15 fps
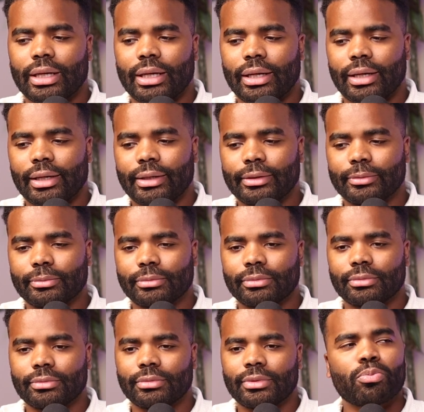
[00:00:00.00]

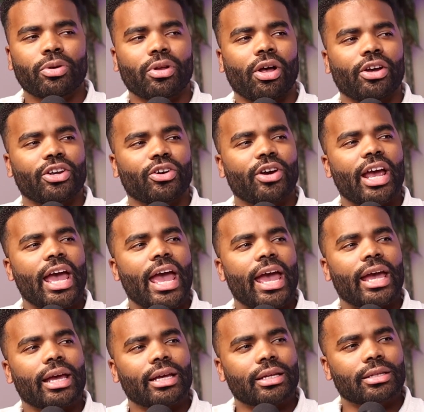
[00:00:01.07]
don't put all your
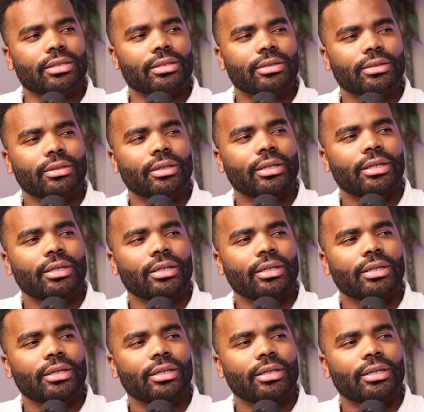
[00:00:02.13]
eggs